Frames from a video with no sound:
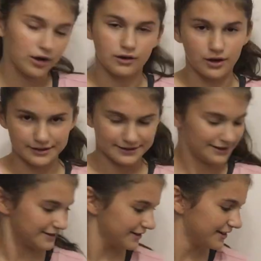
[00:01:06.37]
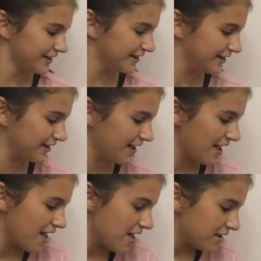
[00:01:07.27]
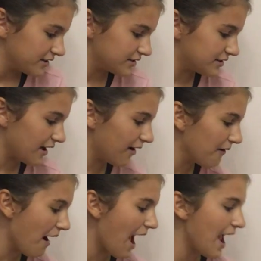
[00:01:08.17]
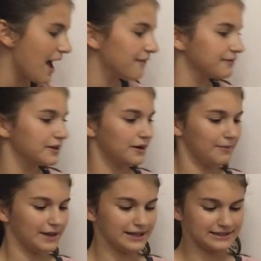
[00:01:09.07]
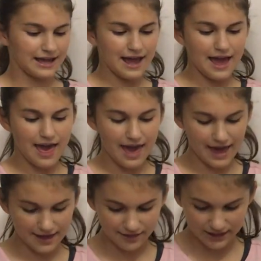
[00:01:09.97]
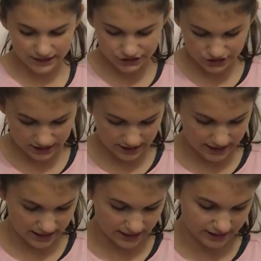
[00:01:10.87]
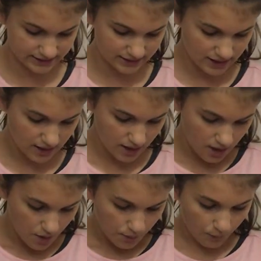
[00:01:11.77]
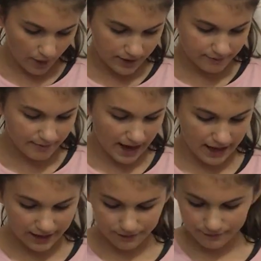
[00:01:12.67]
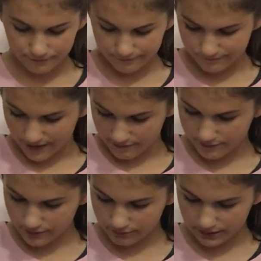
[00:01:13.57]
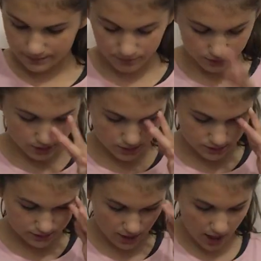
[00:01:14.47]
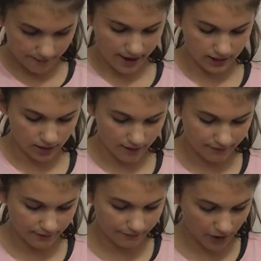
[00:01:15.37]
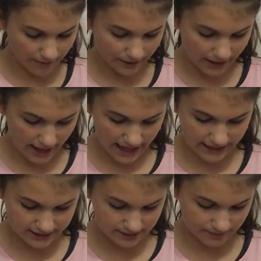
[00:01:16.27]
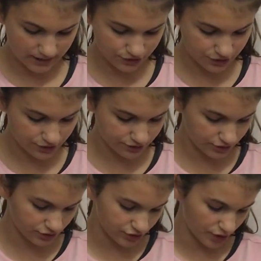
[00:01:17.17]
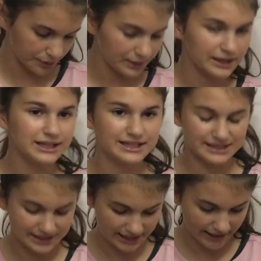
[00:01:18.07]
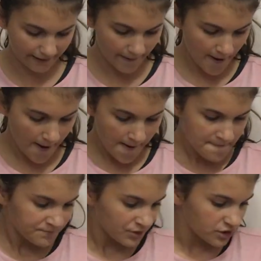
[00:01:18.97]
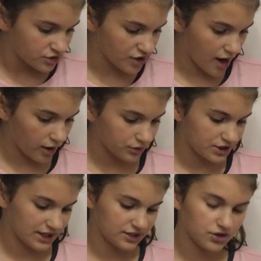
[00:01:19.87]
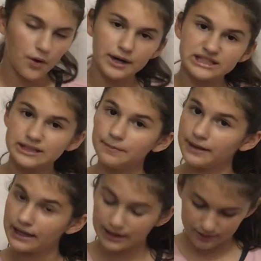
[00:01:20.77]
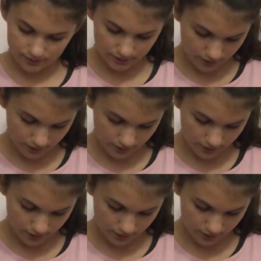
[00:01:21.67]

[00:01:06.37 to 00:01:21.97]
car seat. So I have little Miss Haley. She is one of my favorite Reborns. I love her floppy head, and to me she just looks so realistic. So she is going to be the